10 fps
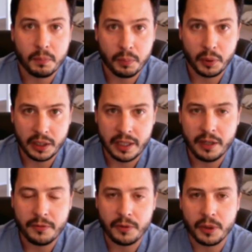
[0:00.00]
bring it
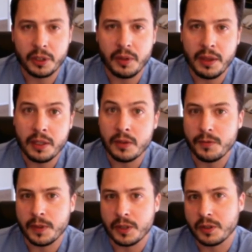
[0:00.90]
down for you, and then you
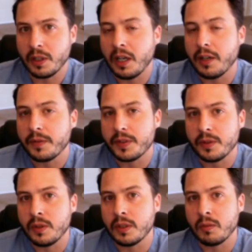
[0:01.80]
finish it off so
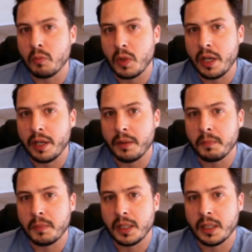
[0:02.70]
you can
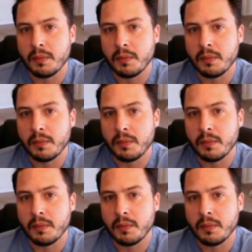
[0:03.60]
get